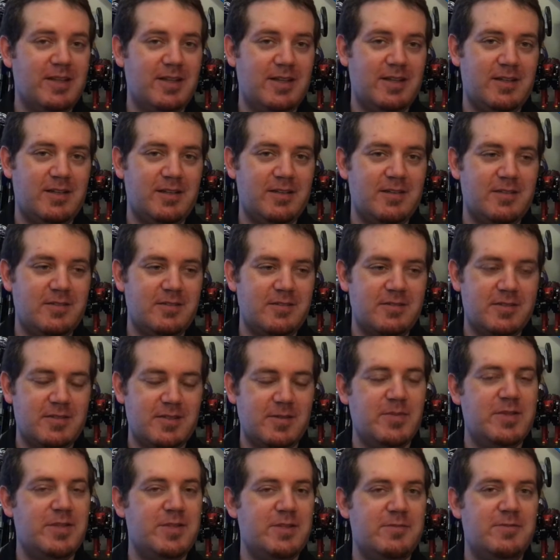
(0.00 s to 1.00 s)
that
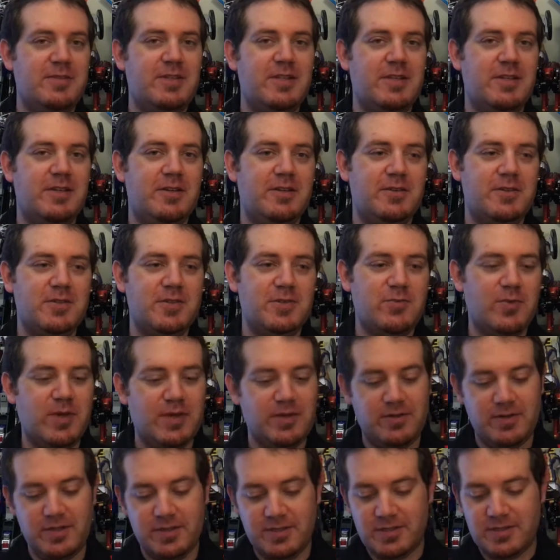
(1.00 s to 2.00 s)
some of these videos,
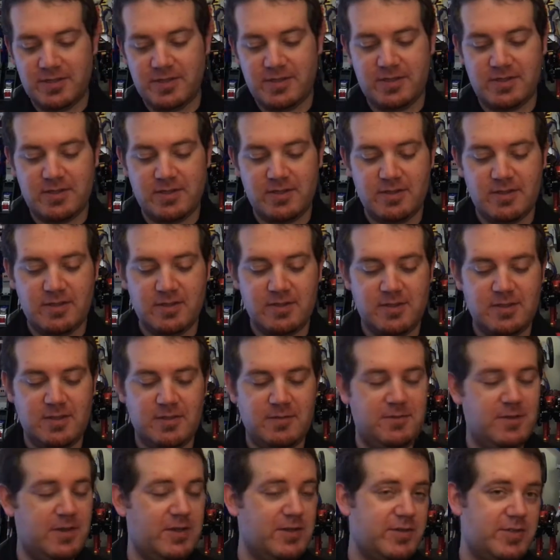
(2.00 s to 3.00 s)
whether it's the
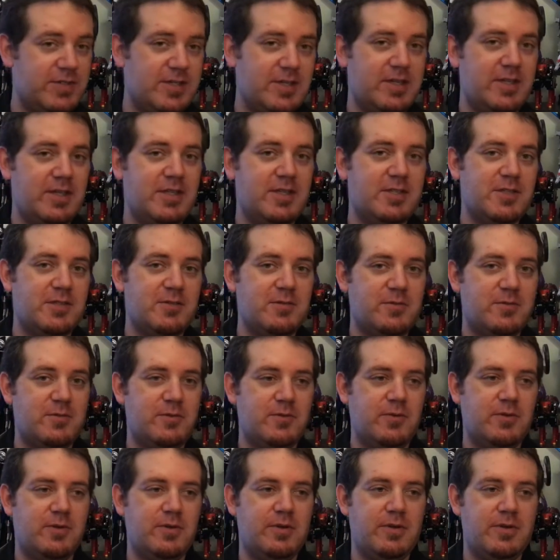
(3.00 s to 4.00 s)
figure studies
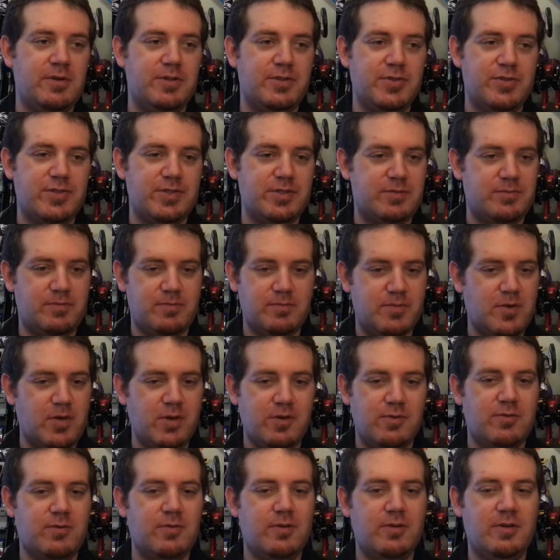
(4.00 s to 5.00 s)
for just
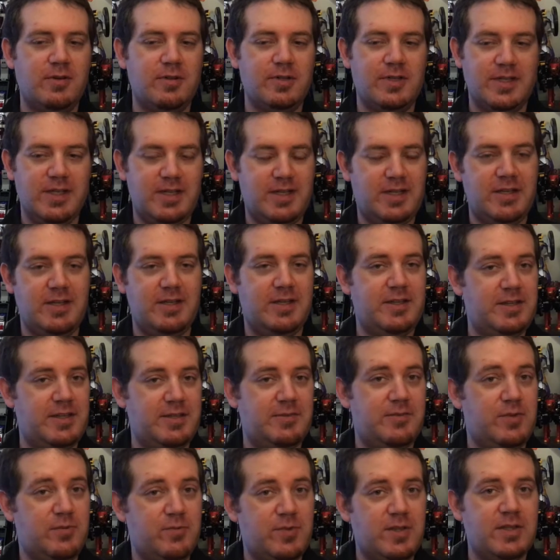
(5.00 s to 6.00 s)
overall getting an idea
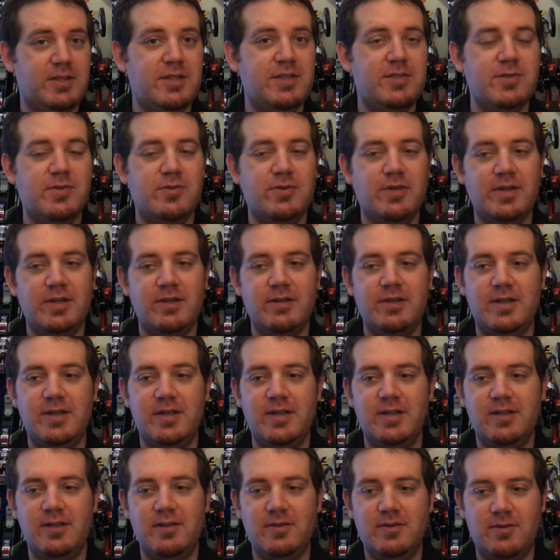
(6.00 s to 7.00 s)
if you want the toy or
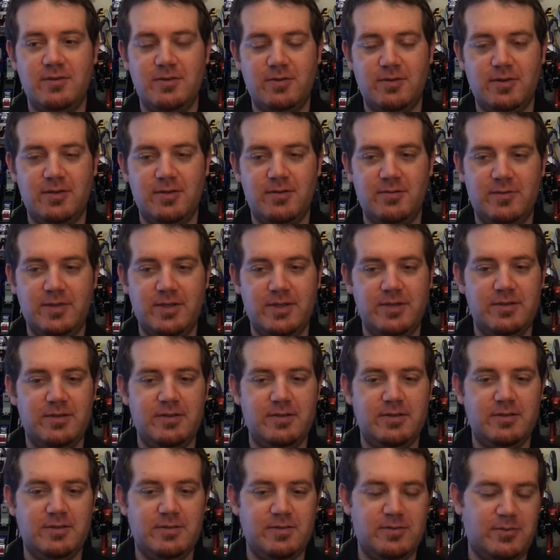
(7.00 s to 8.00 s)
not, or
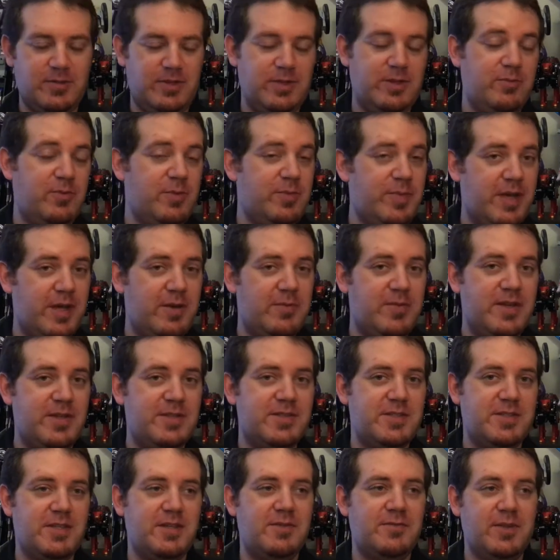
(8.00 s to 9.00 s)
whether the
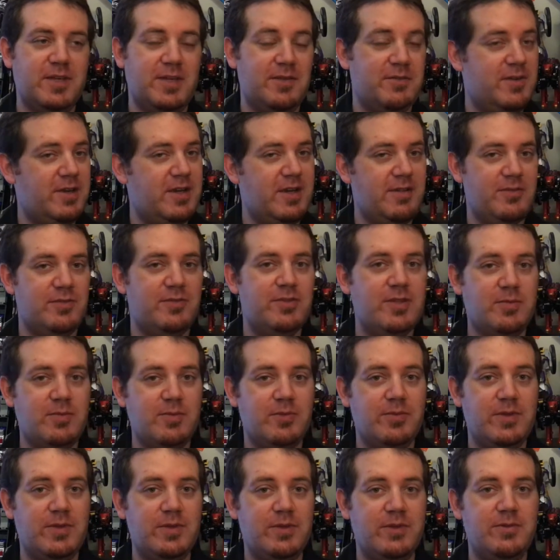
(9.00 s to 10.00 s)
repair-based stuff, like if you're having
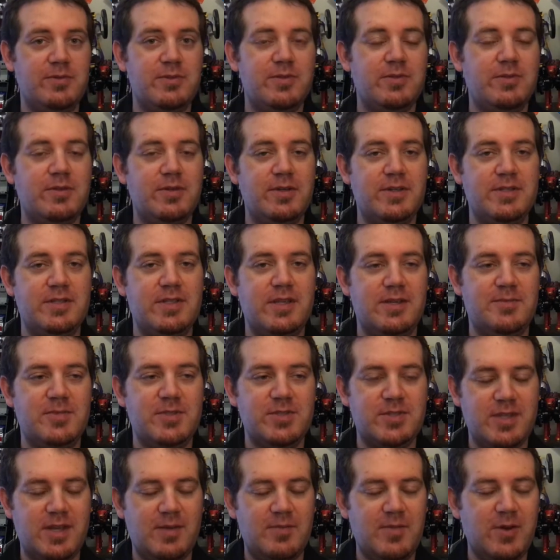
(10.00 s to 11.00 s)
trouble with your own toys,
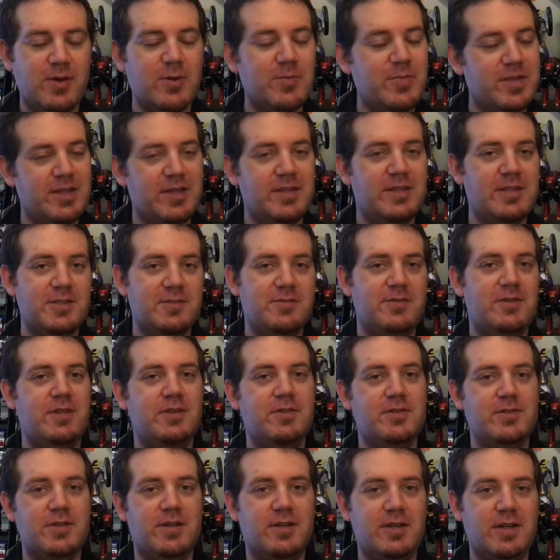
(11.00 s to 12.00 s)
I'm hoping that these
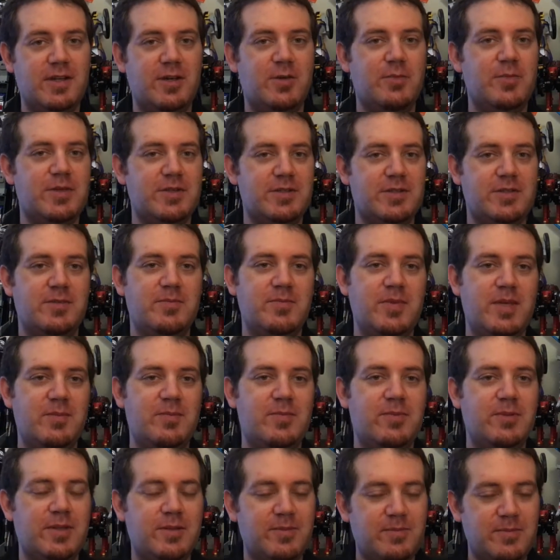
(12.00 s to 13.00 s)
videos are helping some
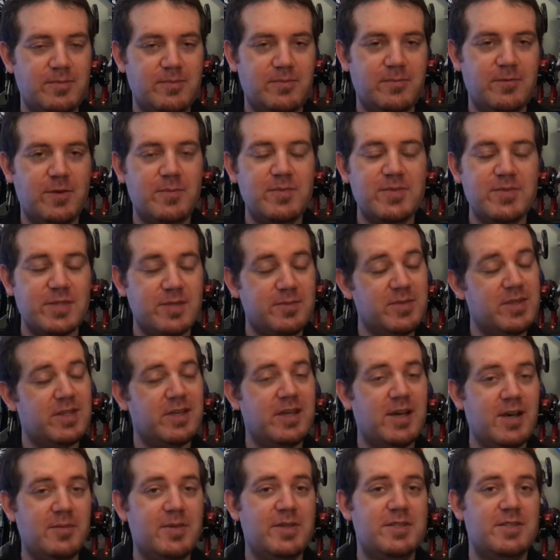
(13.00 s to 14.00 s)
people. And from some of the
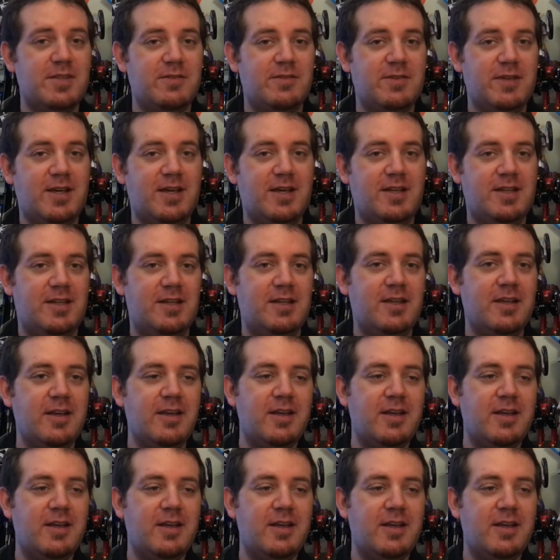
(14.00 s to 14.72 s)
comments I've gotten,